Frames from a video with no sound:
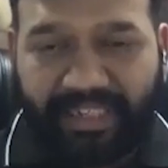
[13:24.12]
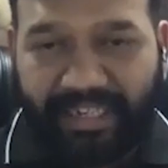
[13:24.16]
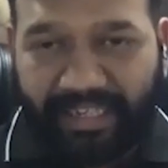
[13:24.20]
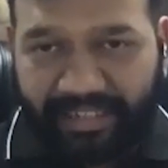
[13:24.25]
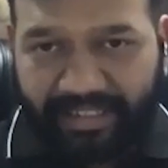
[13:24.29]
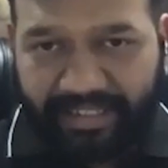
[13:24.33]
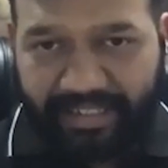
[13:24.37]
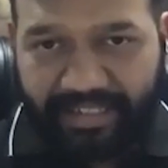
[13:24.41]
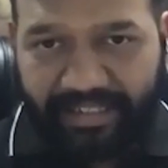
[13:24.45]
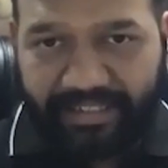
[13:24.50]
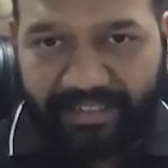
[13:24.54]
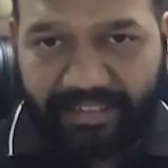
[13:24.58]

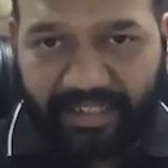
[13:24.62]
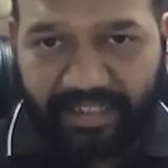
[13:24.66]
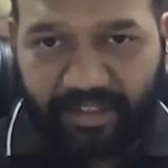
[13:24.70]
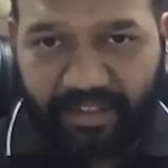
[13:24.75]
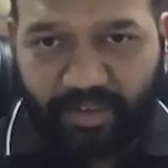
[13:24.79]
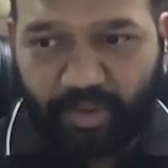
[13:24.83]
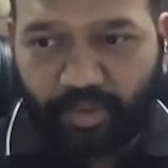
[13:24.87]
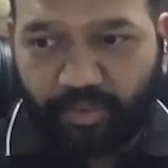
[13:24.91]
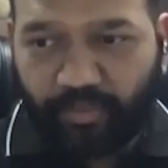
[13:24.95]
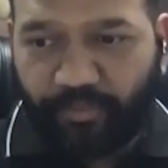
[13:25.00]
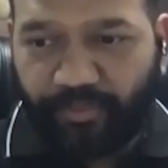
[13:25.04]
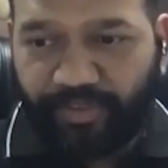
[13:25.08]
agree that
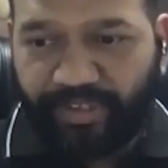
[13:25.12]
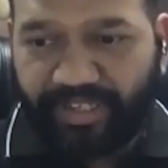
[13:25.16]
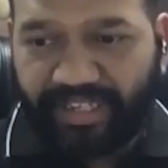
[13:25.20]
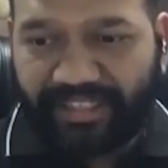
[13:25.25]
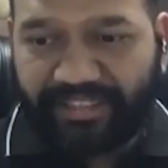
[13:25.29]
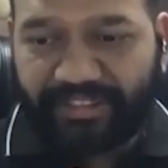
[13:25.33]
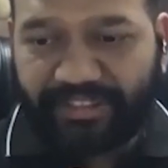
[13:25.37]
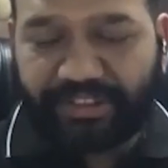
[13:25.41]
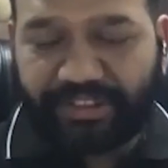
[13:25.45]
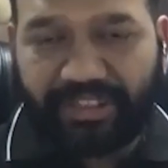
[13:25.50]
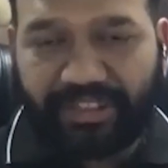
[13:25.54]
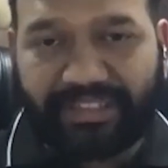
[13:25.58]

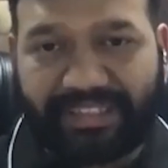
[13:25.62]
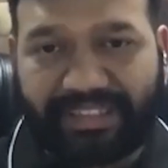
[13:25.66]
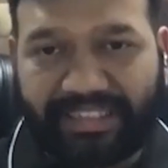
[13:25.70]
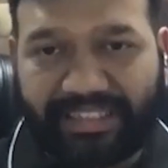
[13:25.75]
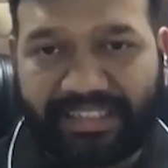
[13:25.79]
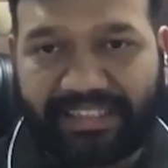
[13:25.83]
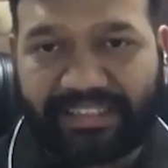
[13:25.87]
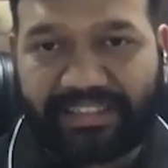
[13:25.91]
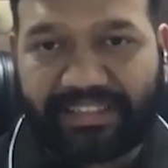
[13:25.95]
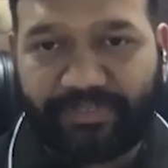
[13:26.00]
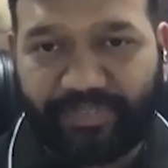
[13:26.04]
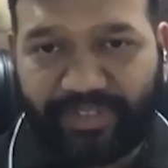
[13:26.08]
financial thing
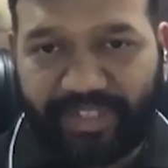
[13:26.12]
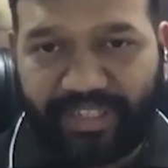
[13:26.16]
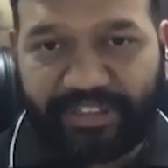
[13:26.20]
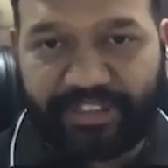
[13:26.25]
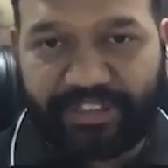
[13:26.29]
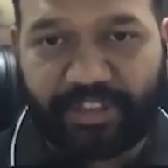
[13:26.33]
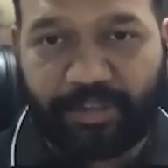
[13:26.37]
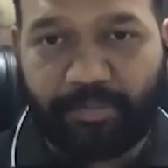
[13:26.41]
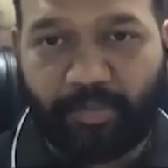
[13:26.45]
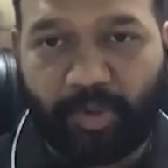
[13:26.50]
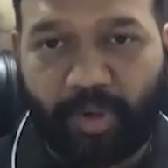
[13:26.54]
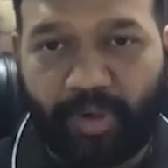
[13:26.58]
is
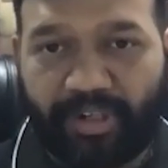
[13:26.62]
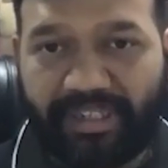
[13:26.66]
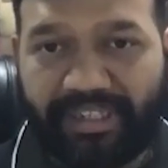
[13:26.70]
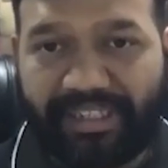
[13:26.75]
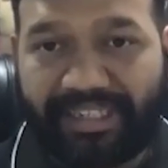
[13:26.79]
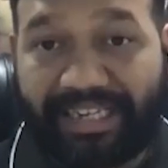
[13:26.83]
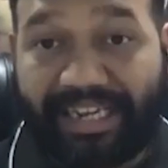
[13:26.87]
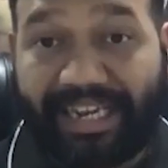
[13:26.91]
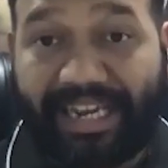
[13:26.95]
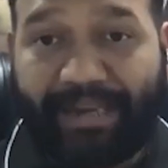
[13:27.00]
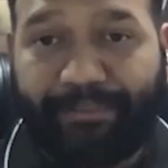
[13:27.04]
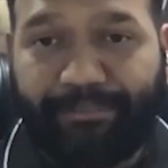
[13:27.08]
financial
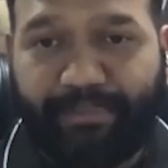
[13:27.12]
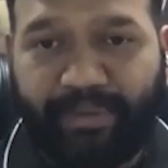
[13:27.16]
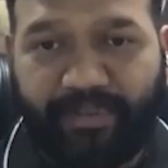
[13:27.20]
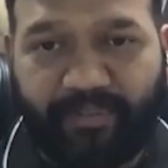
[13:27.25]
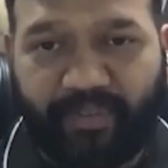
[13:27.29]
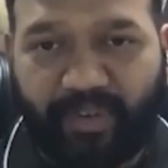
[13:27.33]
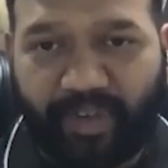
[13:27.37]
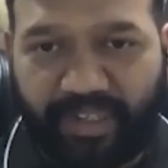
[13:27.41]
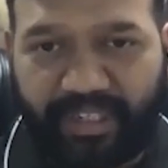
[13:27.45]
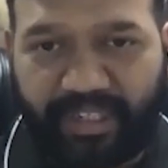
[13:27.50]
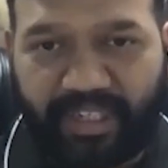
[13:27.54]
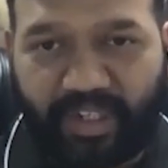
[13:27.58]
model can be
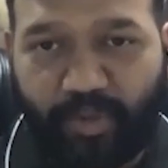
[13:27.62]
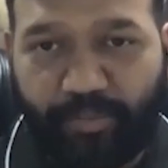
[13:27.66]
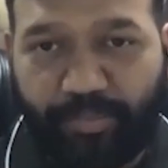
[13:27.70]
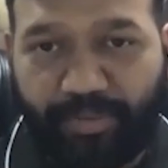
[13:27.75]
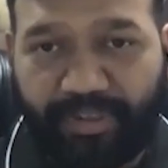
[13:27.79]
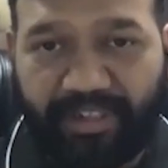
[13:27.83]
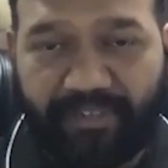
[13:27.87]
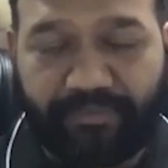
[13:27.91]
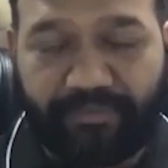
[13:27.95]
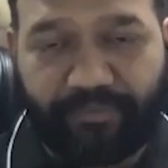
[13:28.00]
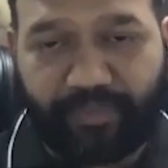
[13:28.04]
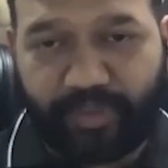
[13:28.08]
worked out,
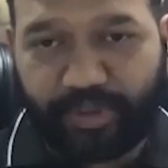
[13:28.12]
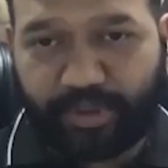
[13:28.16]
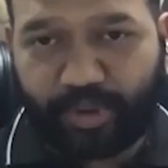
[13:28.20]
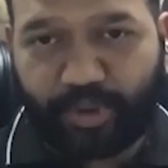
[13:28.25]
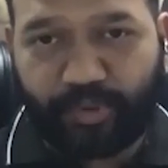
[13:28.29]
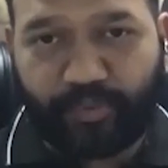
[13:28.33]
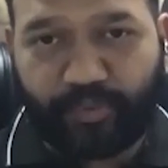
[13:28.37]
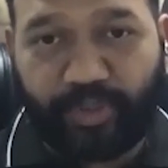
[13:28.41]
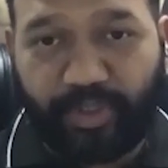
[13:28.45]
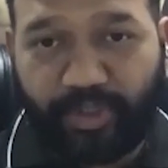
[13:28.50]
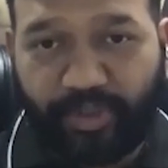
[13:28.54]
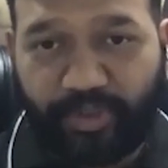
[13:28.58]
but first of
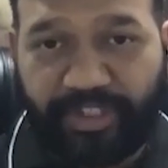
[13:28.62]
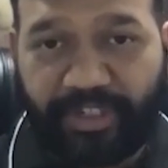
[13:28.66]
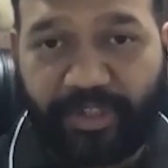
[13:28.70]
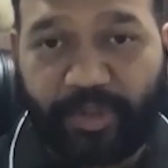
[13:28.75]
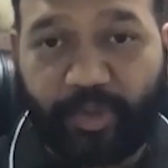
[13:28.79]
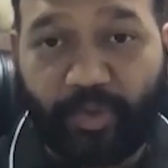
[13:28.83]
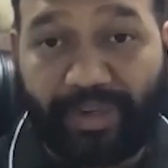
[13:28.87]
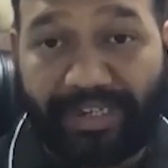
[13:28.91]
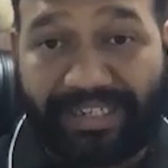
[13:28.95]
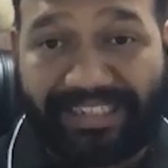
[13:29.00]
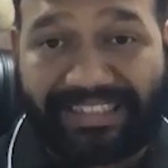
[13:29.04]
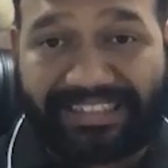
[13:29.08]
all, you need
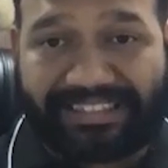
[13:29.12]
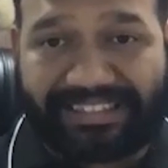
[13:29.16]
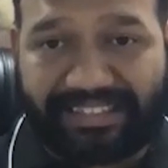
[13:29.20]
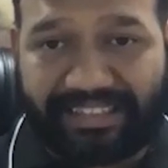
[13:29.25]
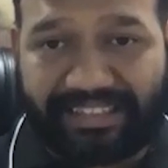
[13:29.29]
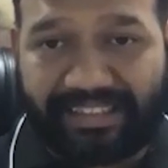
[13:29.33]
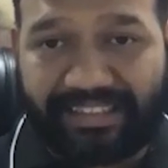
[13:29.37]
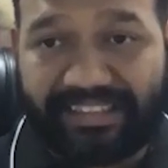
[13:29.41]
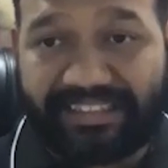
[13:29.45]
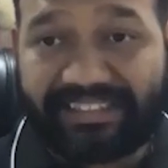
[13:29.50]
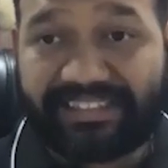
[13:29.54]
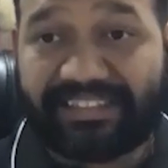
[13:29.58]
to
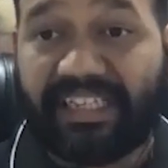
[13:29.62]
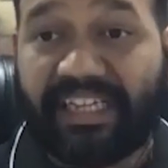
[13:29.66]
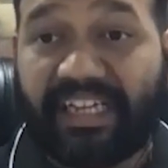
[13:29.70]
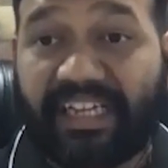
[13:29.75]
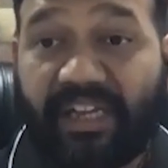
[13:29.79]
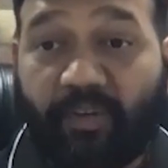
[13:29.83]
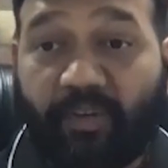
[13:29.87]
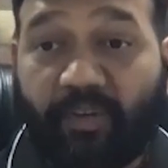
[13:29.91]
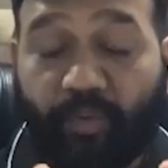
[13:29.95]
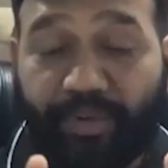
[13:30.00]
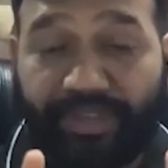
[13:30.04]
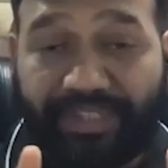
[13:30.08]
understand is
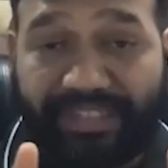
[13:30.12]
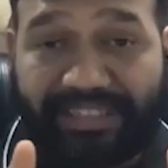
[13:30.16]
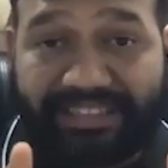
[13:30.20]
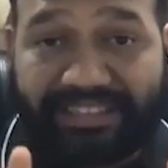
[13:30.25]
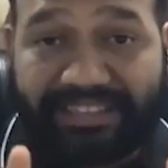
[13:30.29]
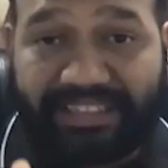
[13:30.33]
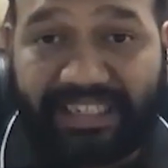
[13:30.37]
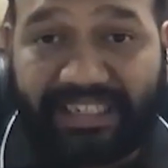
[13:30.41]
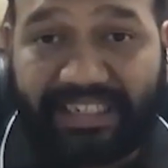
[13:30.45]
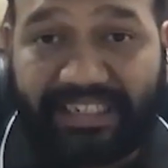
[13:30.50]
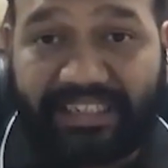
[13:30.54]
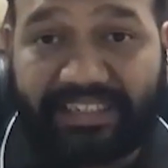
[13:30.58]
what
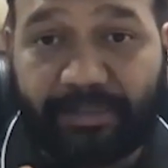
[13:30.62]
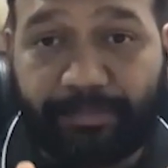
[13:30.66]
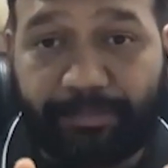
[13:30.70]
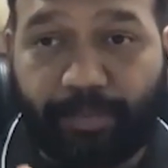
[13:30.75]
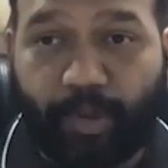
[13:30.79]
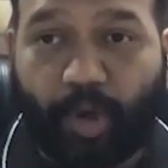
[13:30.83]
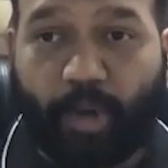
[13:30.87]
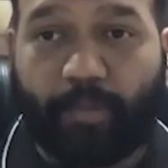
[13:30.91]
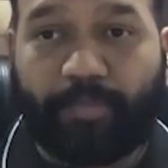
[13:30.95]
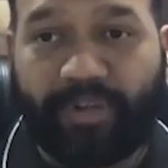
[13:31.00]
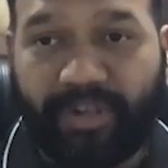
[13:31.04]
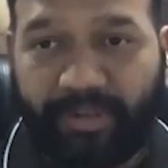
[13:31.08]
exactly the
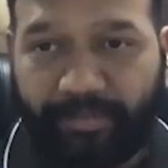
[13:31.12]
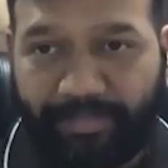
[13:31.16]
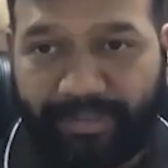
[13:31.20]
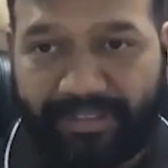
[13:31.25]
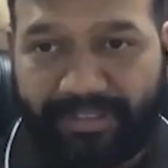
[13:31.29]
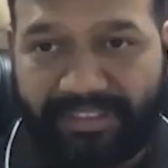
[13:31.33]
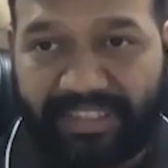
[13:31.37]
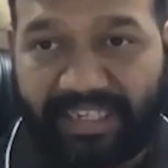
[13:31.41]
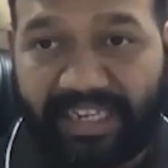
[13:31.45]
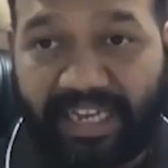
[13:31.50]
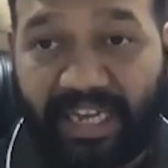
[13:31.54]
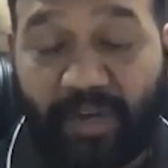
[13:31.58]
problem
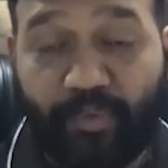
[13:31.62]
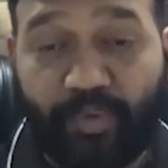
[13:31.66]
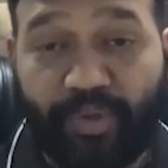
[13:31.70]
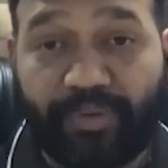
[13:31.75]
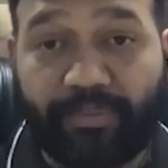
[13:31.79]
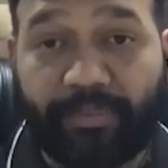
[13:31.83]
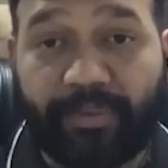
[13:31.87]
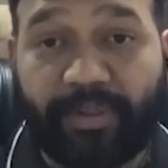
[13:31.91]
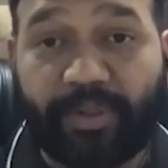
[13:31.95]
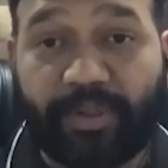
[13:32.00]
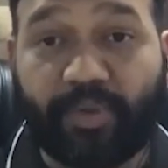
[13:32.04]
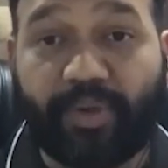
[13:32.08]
is and how you're
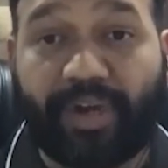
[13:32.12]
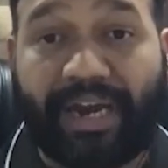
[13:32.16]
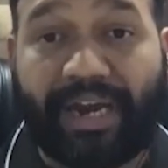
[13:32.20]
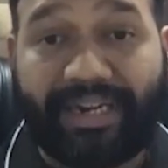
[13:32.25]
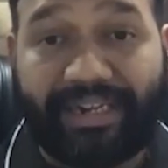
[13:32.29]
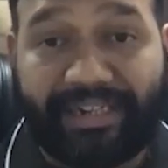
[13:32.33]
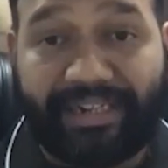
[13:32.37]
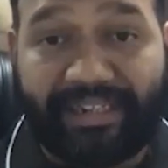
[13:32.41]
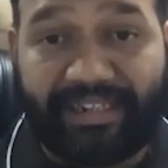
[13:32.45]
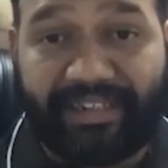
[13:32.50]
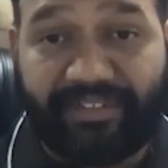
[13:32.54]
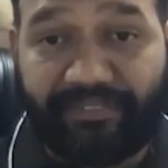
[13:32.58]
able to
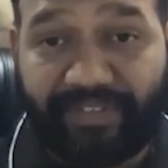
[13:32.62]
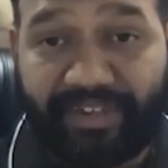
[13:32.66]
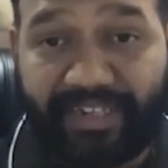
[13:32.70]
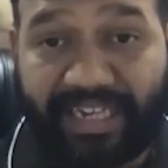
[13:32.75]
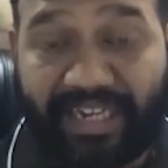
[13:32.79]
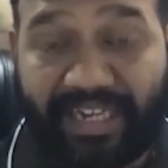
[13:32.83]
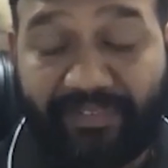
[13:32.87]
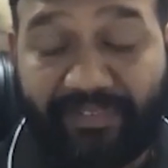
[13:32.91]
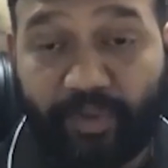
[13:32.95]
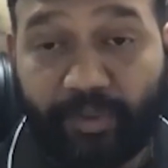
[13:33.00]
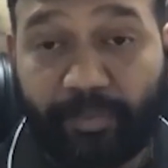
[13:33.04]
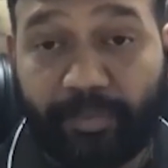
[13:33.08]
identify and
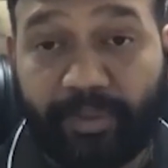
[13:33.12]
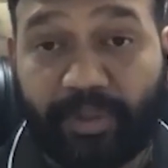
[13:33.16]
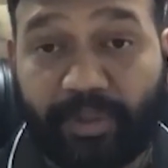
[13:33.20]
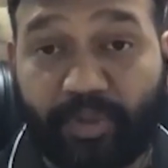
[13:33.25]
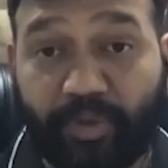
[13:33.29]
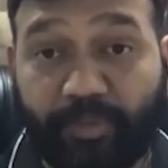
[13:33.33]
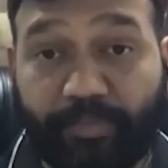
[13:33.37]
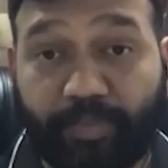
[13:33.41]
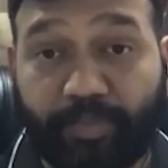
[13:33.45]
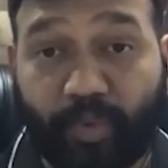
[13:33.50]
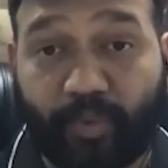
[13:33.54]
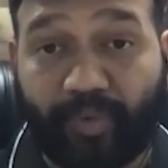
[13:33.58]
how you're able
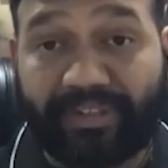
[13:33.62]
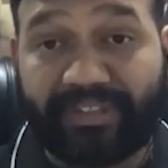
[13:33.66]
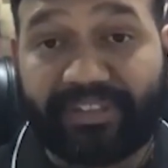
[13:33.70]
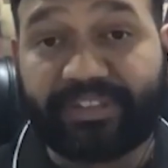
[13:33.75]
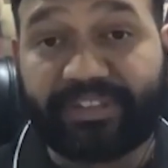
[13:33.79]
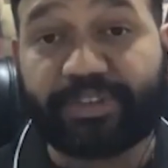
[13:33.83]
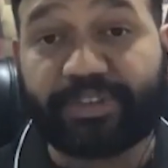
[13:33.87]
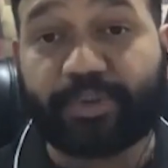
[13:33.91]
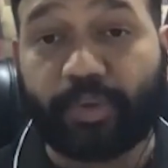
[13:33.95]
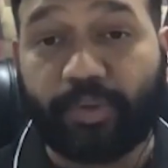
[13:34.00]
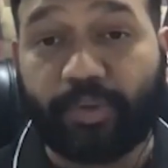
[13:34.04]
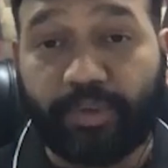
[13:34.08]
to provide the
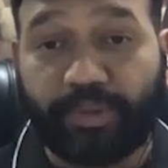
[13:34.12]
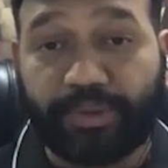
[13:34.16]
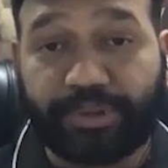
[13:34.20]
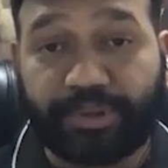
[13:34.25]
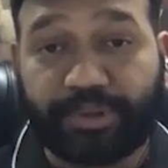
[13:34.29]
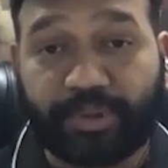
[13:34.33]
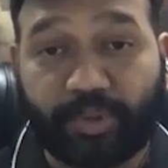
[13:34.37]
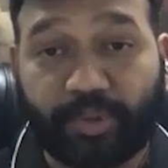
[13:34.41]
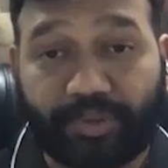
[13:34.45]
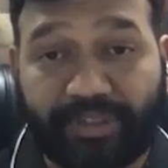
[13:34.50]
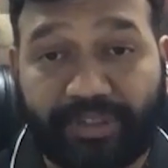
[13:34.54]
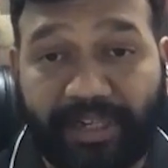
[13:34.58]

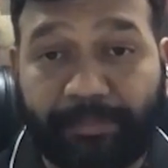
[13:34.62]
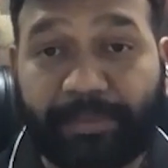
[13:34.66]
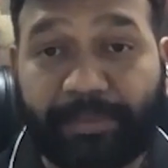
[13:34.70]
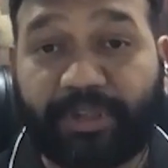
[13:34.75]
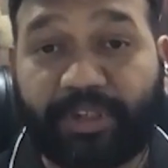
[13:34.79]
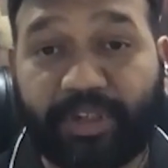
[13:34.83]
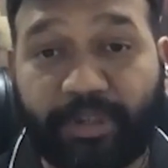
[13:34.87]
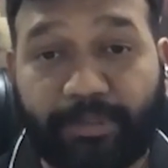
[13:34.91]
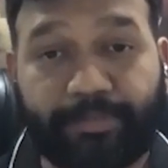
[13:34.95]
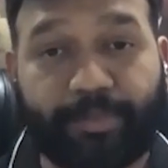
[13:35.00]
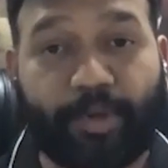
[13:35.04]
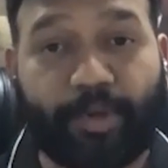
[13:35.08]
solution to that
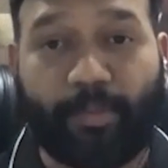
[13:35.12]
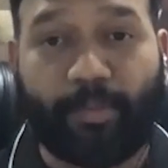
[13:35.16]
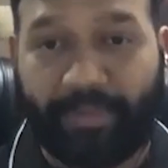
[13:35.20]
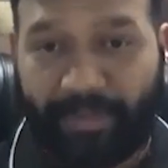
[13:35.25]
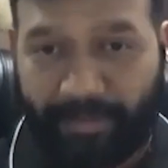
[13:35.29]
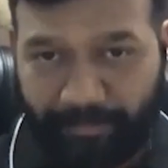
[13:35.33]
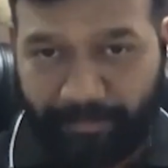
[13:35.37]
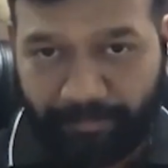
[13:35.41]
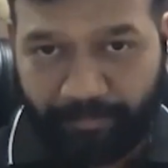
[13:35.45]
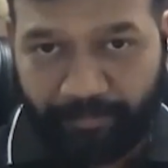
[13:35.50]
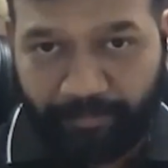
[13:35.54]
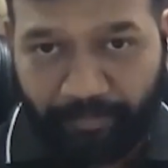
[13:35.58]
particular
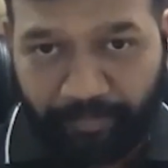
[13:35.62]
problem.